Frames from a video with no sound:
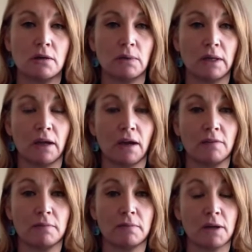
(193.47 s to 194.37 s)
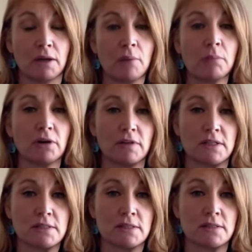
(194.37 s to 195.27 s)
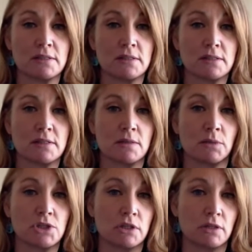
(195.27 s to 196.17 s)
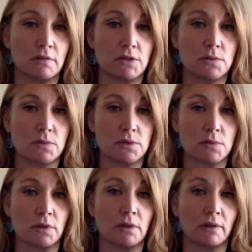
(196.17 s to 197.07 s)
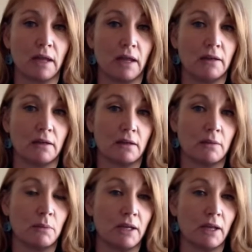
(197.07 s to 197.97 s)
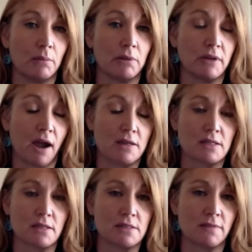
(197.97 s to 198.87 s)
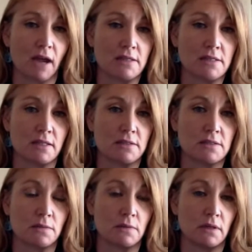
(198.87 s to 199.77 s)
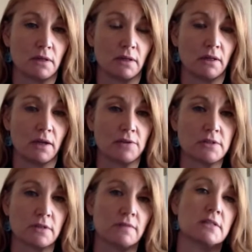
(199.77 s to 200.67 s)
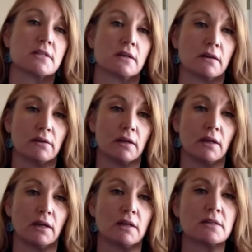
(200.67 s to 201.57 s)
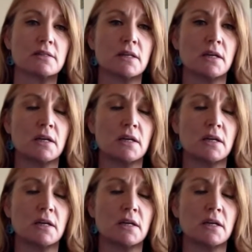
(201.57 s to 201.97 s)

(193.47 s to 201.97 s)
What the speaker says: we have a number of instances in which individuals were delayed in being able to access vaccines through the Indian Health Service and clinics.